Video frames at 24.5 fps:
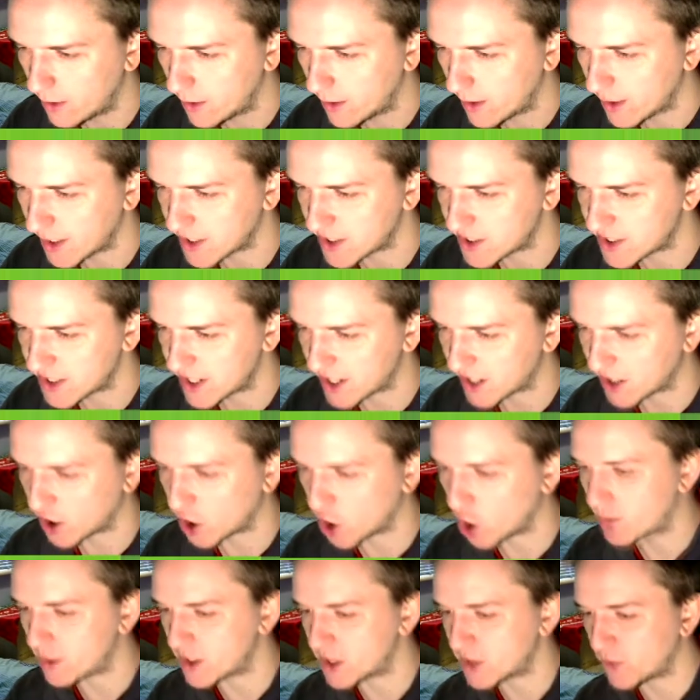He set
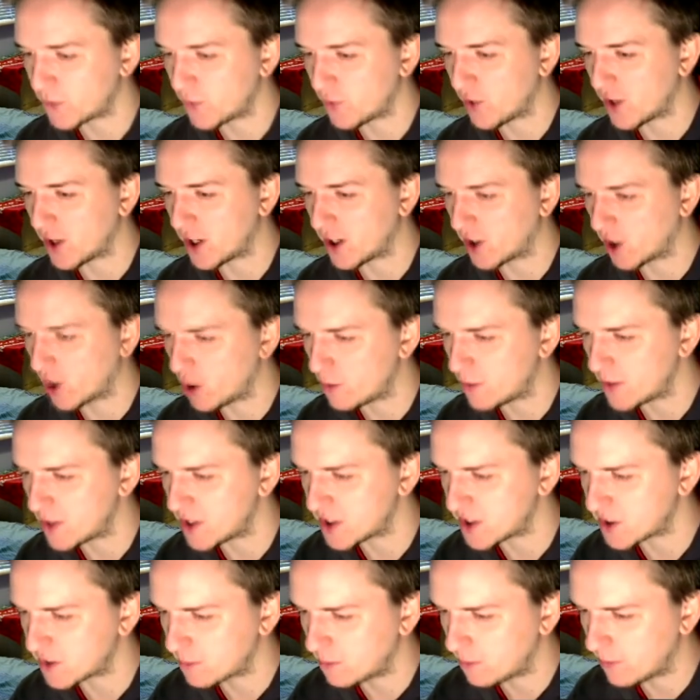Gomez free.
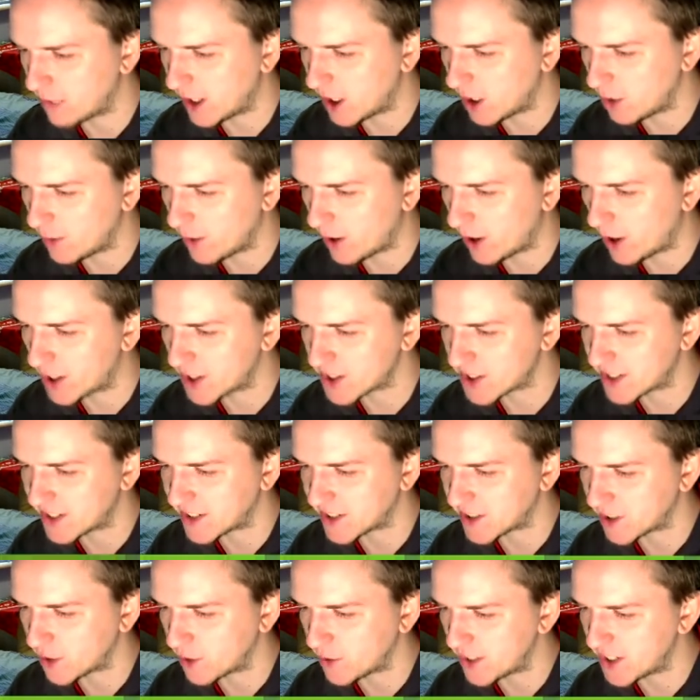Gomez, a little bit
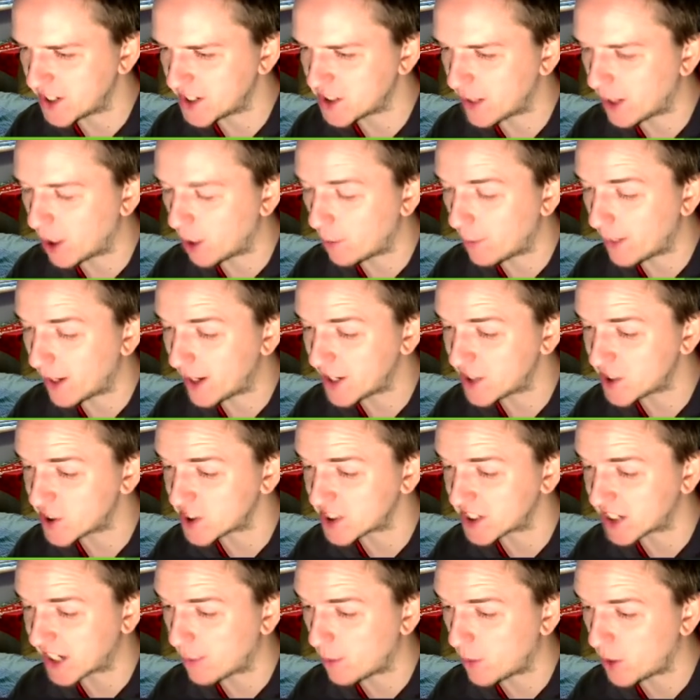isolated, though. Needs some help. Manages
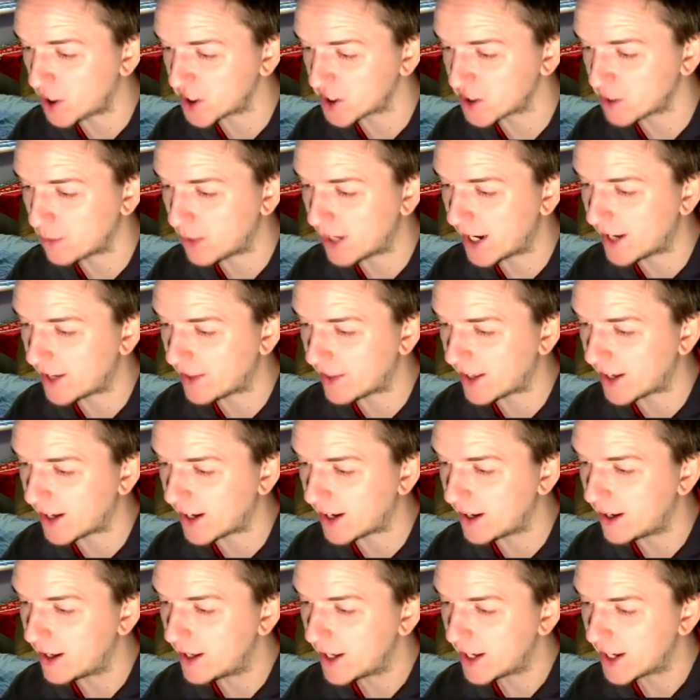to get past the player
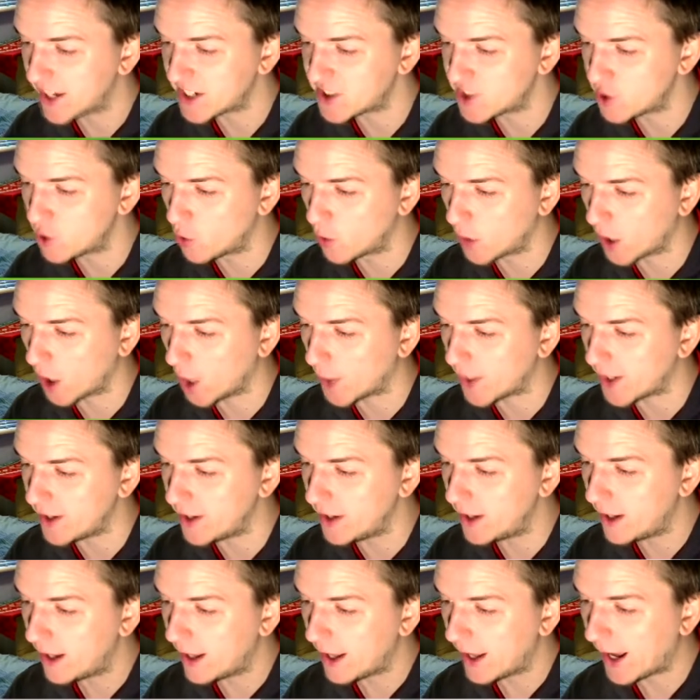there. He's still
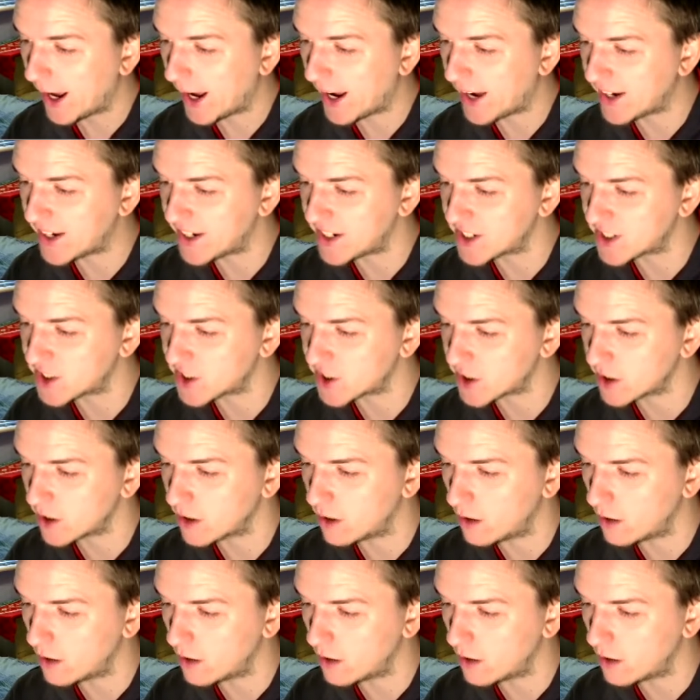going, and he's...